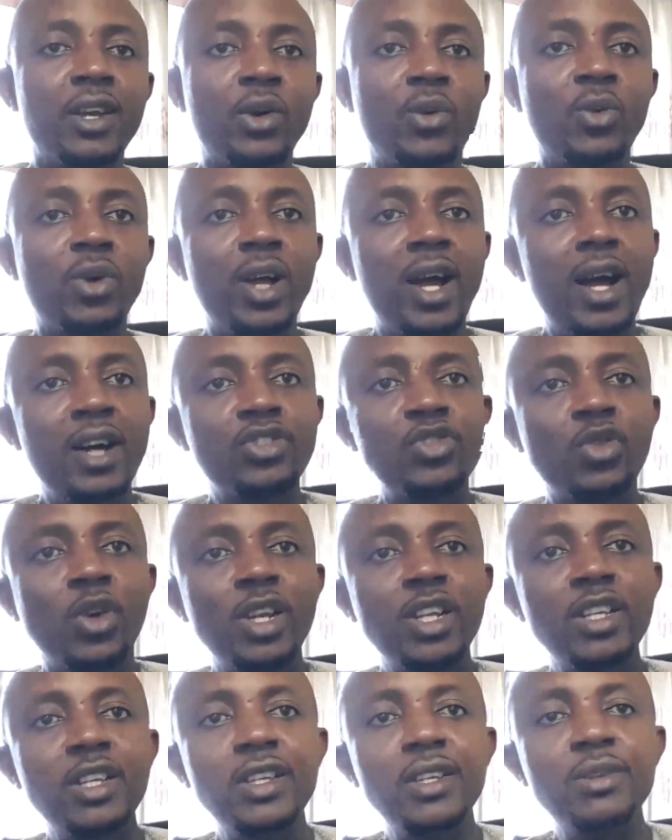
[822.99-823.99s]
will
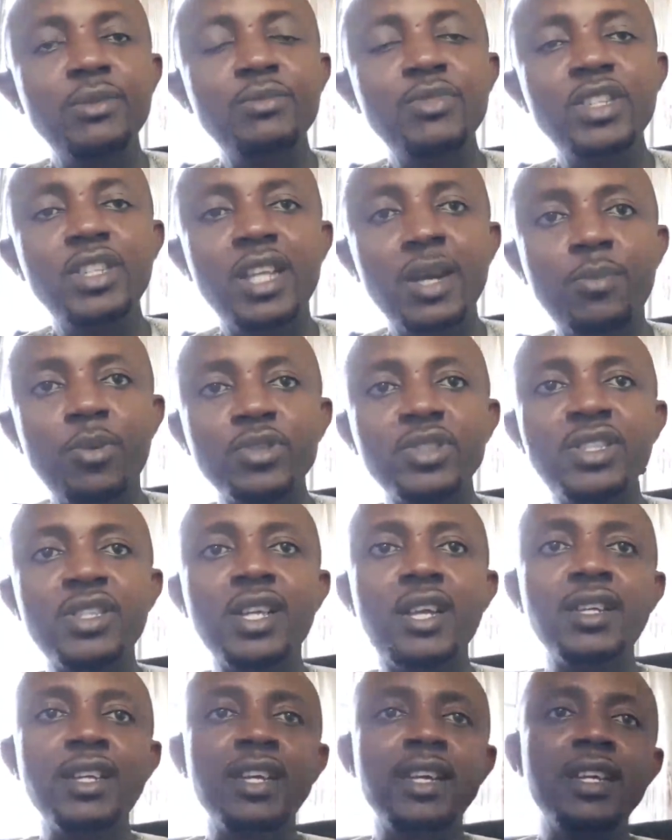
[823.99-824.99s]
actually be
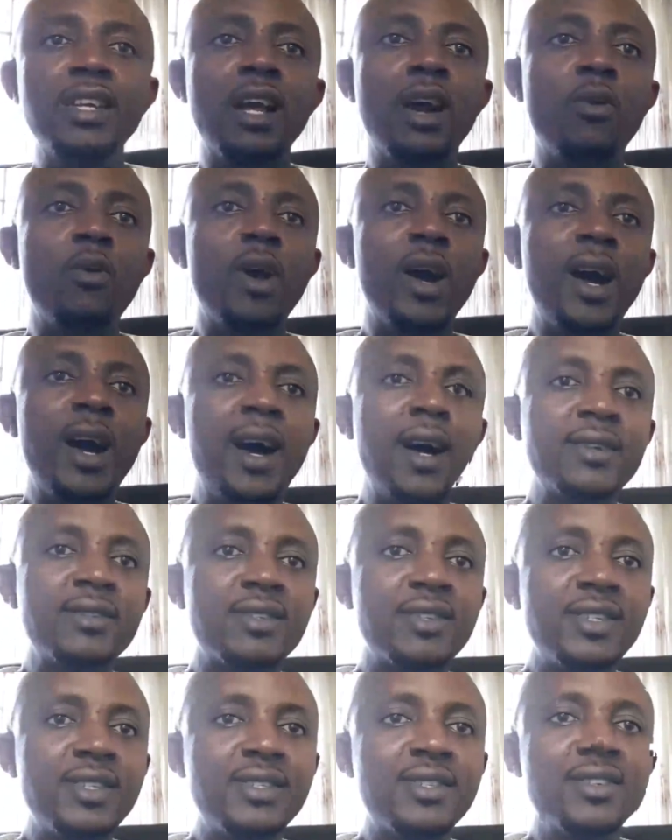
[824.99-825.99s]
deposited in our
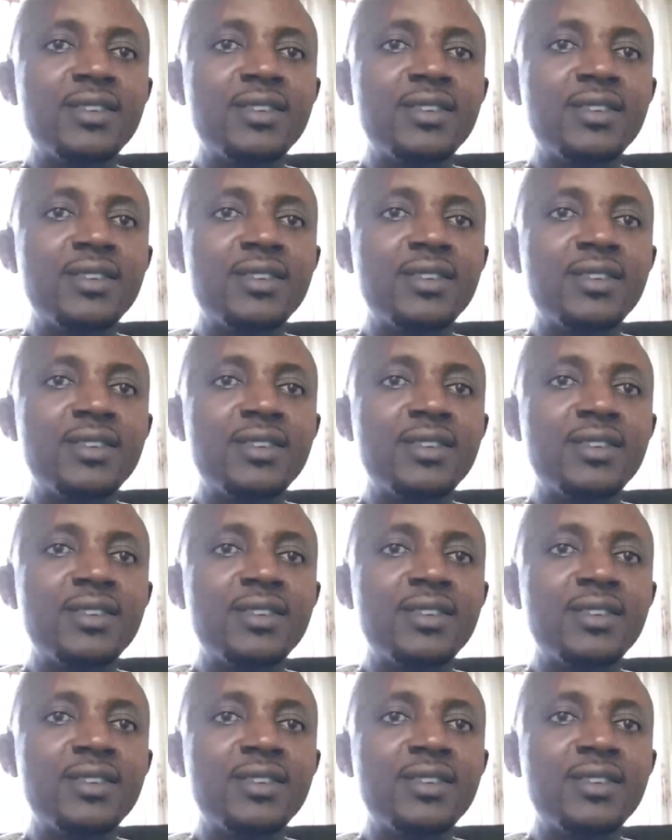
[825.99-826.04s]
arteries,